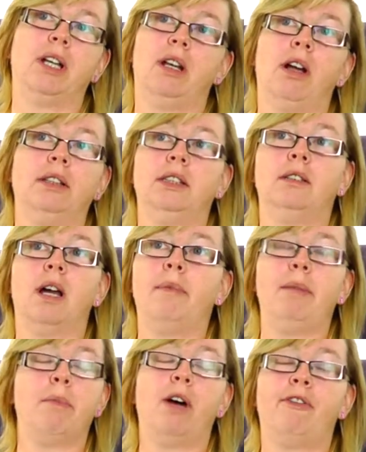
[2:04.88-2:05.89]
don't like to. I
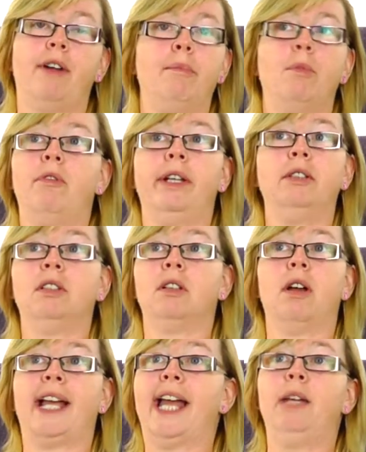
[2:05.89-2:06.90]
mean, my friend Maureen doesn't
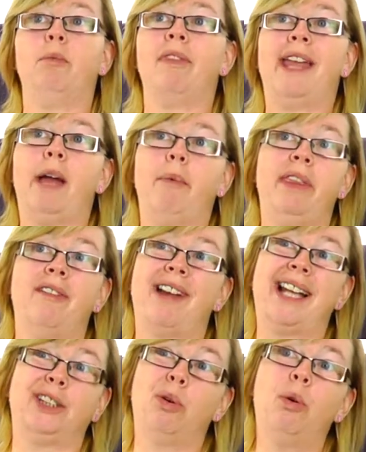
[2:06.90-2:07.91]
like anyone there with her
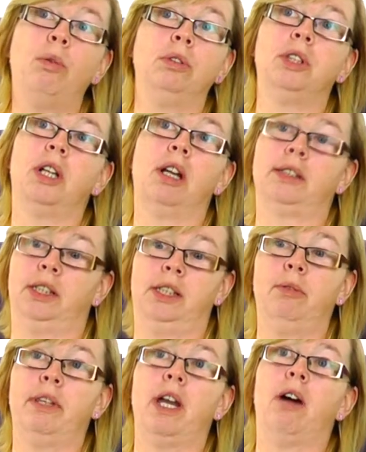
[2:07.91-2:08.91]
at all. She likes to
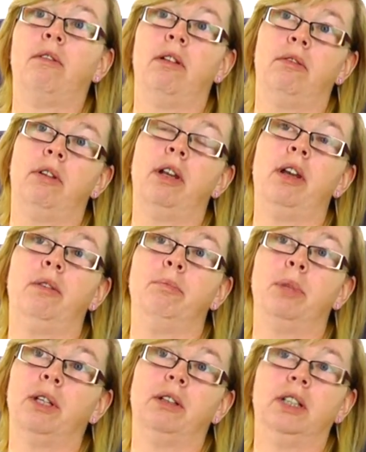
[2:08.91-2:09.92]
deal with it on her
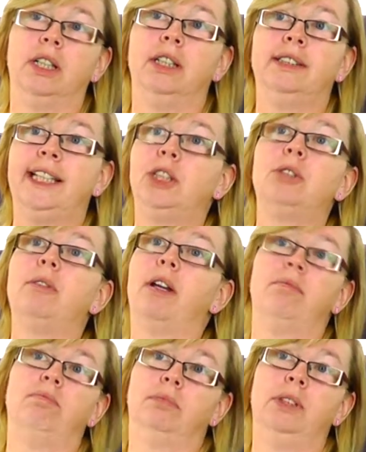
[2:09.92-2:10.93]
own. But it's each to
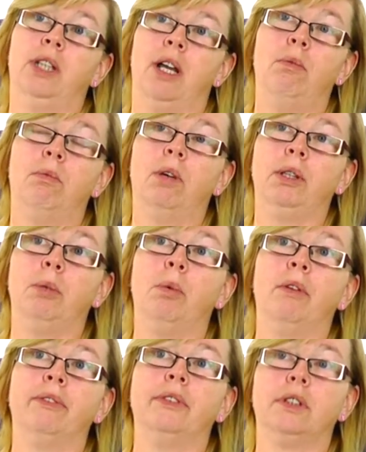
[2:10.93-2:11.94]
her. You know what you
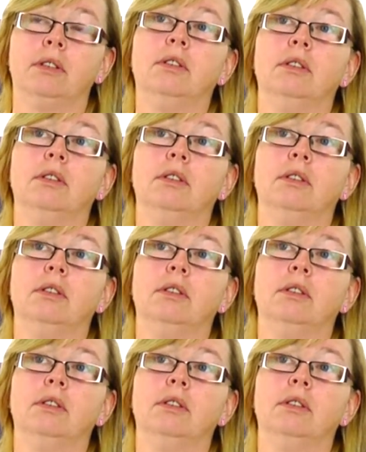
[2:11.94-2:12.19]
want.